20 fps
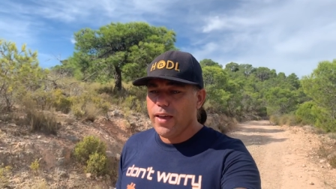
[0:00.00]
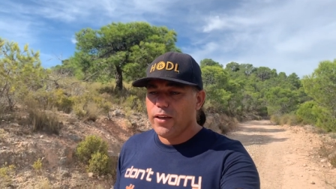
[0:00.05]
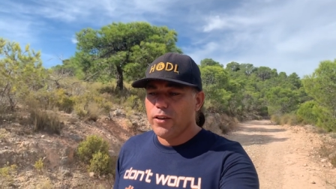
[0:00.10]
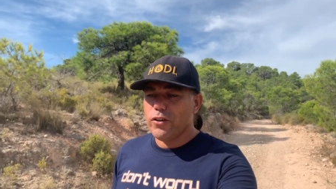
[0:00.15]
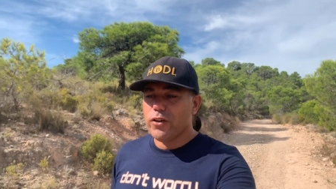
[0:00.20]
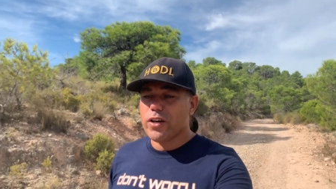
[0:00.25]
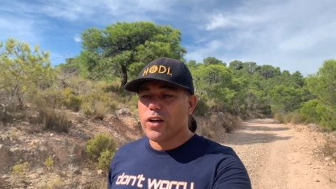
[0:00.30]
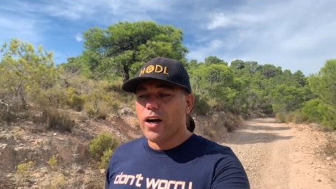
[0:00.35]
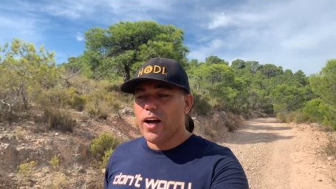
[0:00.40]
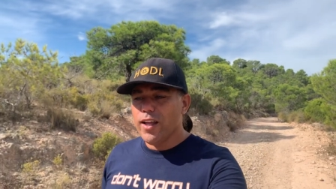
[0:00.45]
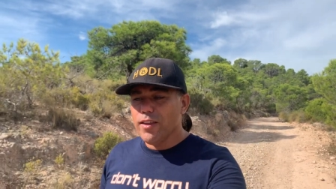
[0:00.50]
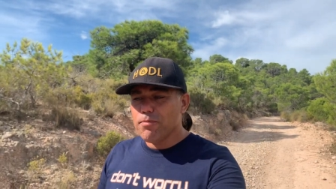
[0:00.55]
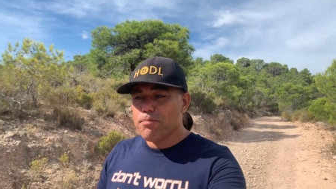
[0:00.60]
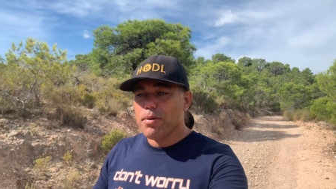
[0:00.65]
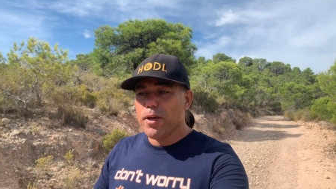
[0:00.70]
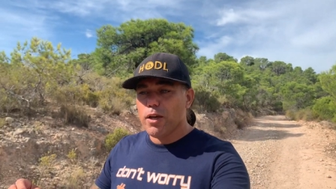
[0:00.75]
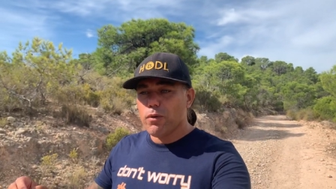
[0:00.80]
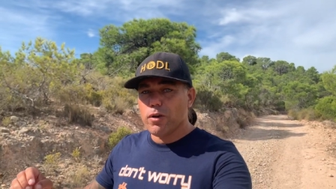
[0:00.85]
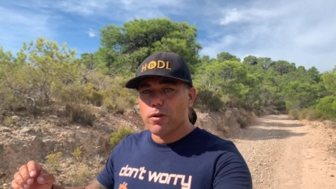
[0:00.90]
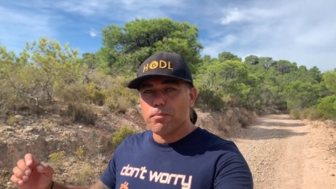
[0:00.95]
You can't
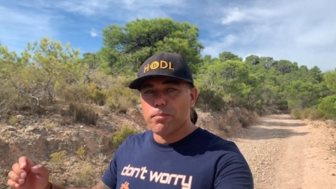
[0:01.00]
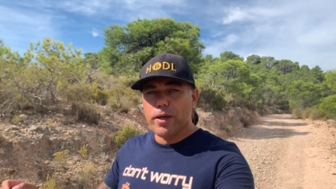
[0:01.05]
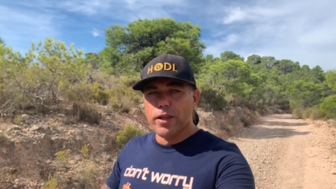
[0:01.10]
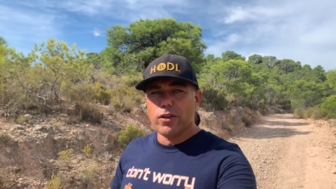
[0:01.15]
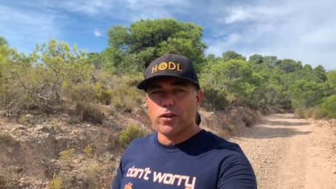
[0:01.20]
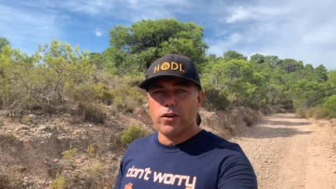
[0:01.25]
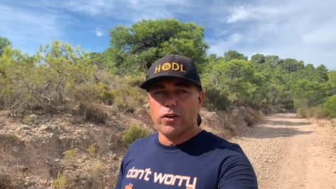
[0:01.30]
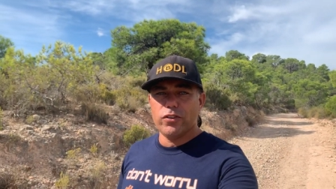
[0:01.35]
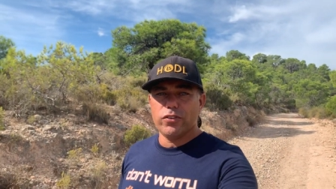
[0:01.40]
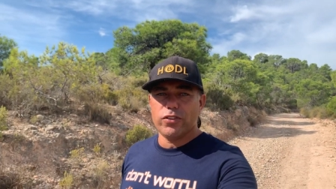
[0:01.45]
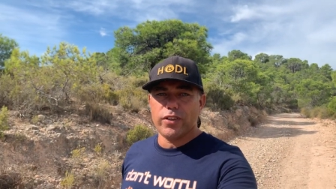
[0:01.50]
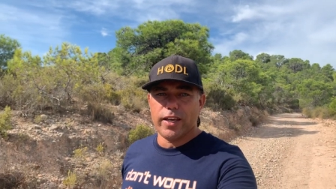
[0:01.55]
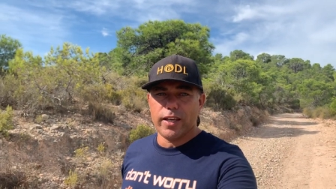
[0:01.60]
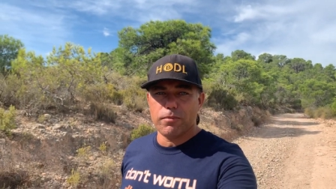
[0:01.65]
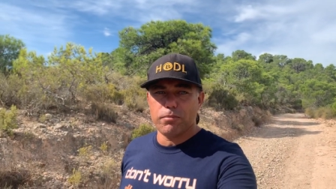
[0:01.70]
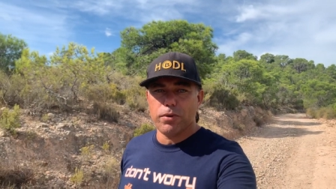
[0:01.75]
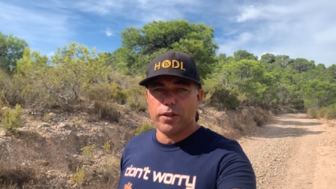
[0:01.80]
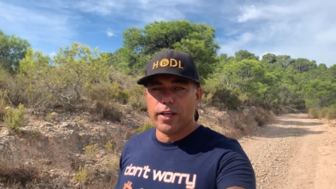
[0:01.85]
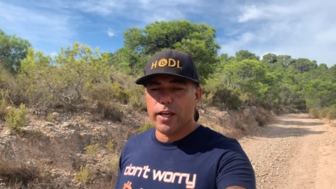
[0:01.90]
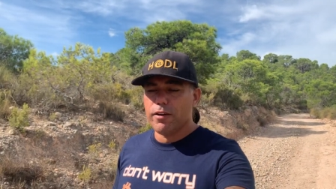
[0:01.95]
pay with bitcoins
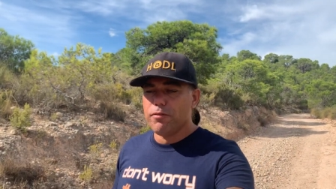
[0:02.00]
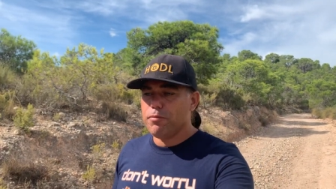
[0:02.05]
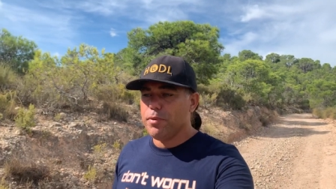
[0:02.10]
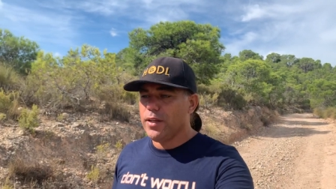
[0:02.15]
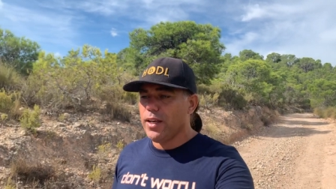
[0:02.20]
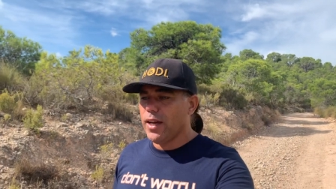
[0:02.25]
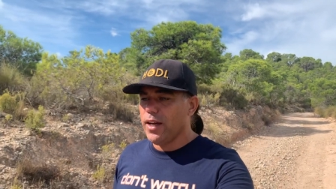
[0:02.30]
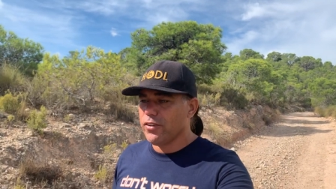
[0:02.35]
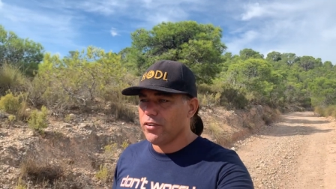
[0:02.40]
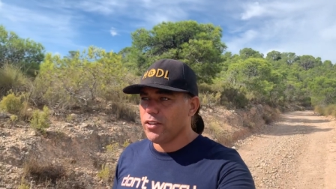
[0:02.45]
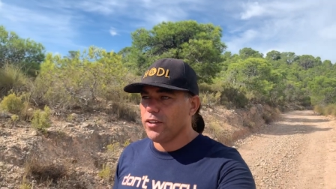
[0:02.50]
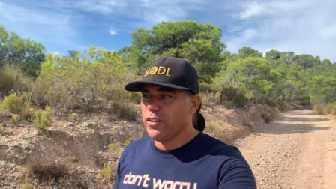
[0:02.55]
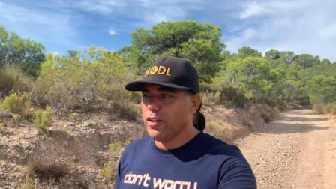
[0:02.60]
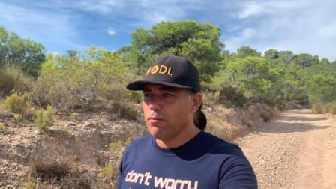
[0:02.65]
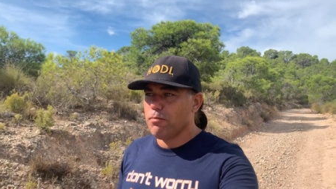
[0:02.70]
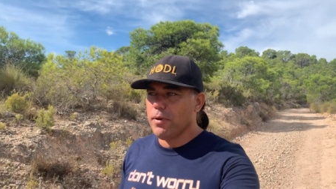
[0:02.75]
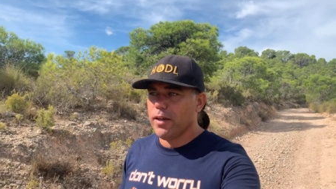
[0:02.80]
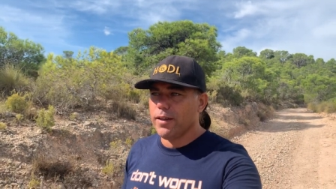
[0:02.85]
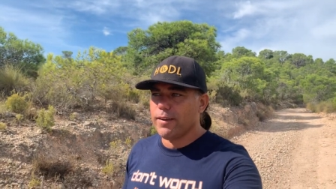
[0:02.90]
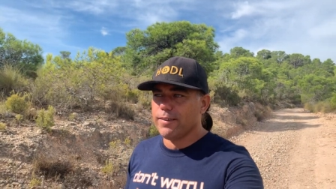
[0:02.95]
yet, but I've been asking
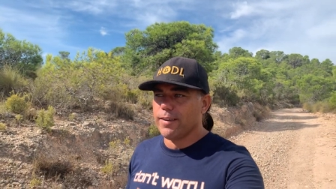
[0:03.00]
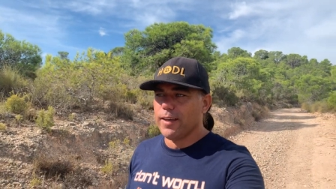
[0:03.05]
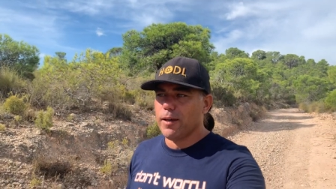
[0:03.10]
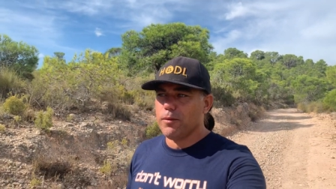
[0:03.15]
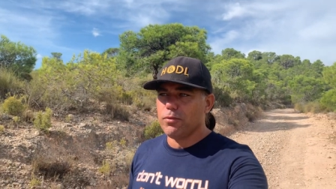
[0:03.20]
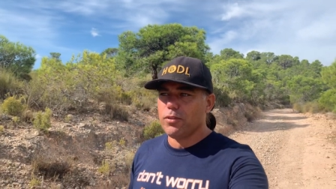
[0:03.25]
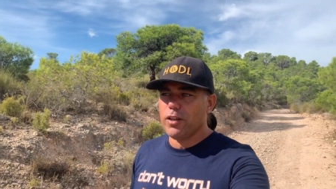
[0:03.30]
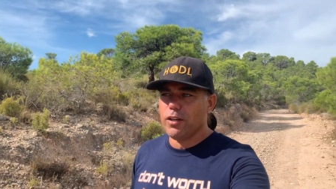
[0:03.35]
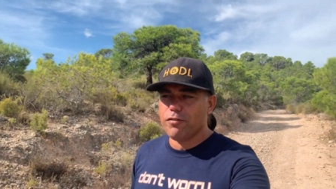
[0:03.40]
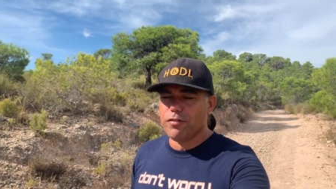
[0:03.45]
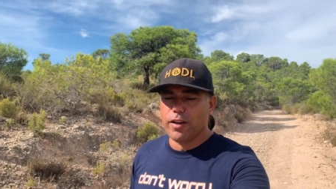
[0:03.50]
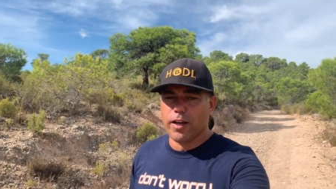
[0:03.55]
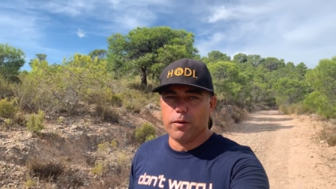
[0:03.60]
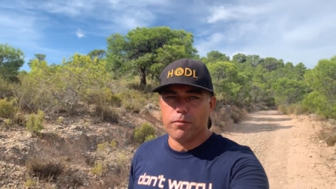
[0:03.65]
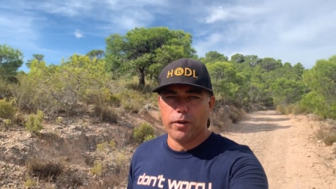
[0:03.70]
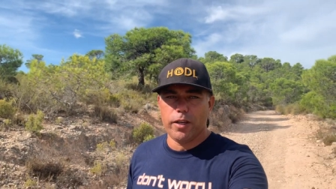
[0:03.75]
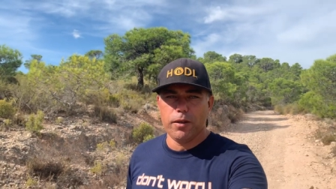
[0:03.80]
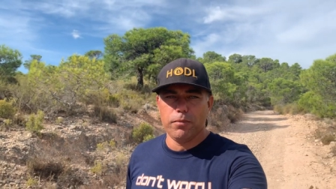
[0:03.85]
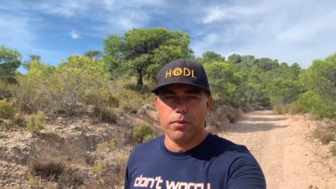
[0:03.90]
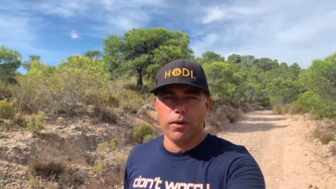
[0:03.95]
them many times if
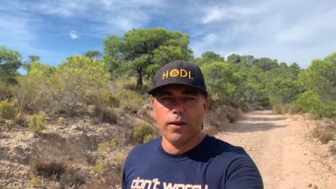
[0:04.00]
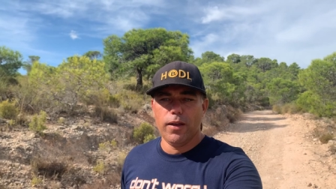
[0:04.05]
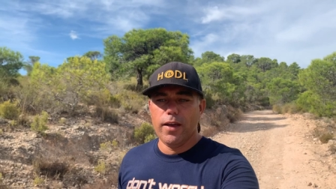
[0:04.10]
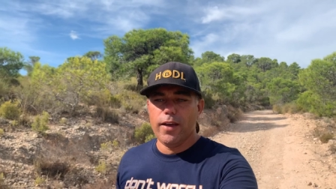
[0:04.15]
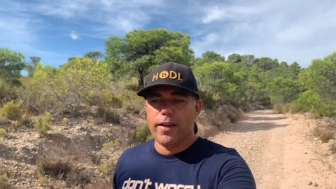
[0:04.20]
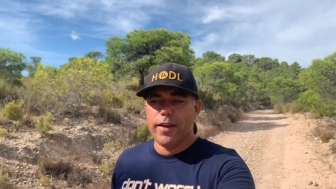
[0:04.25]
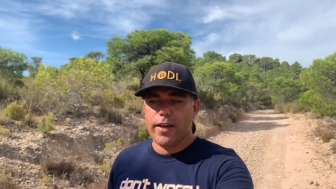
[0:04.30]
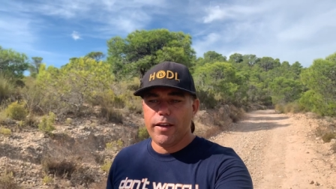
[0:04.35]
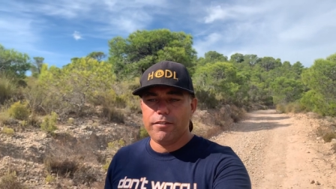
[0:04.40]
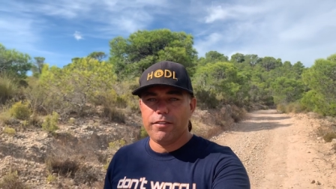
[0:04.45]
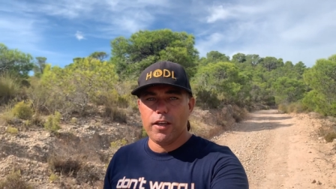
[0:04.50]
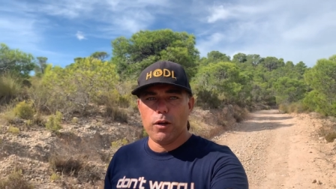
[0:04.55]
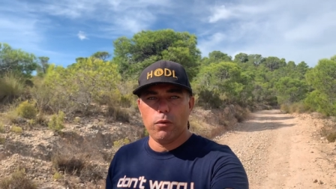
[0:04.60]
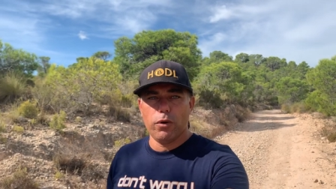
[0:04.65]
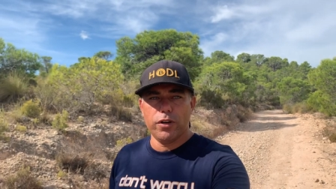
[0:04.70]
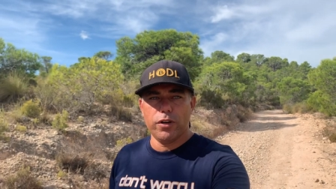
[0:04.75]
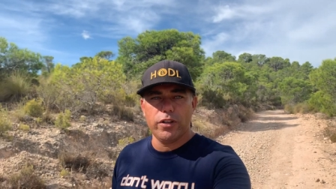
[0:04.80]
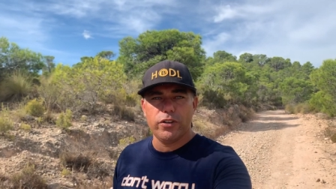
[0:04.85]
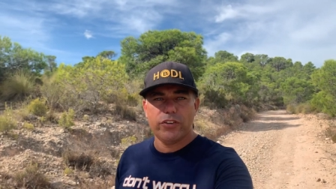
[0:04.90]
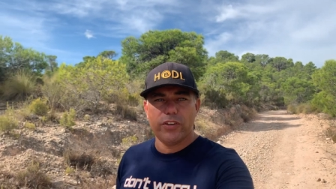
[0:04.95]
I'm able if they
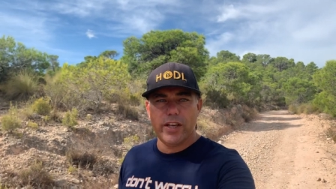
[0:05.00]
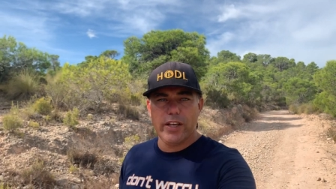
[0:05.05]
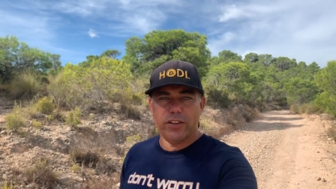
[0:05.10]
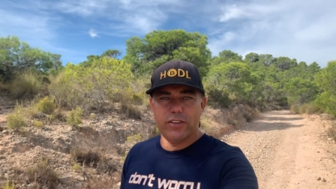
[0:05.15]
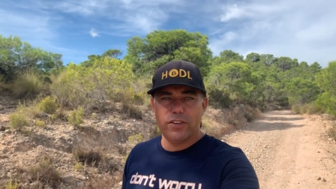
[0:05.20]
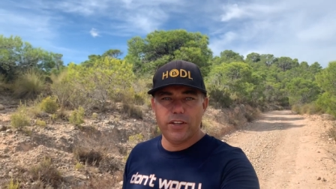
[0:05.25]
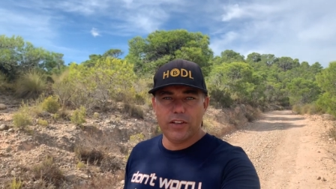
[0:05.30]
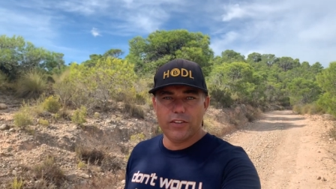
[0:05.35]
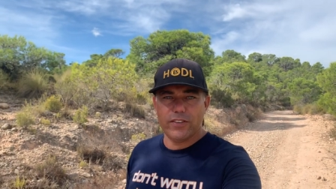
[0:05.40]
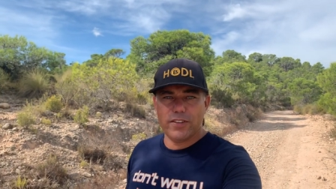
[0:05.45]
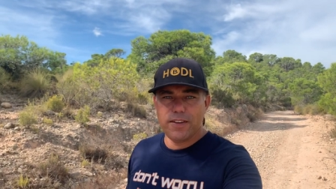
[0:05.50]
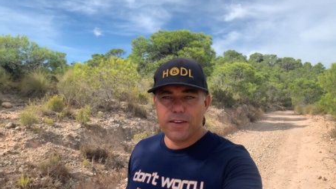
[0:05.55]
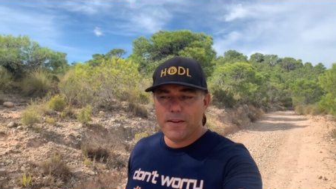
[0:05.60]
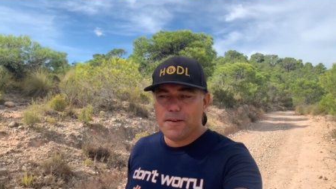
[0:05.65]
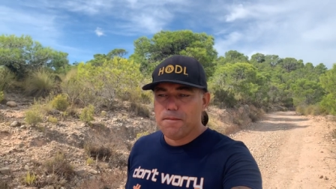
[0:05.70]
want to change this.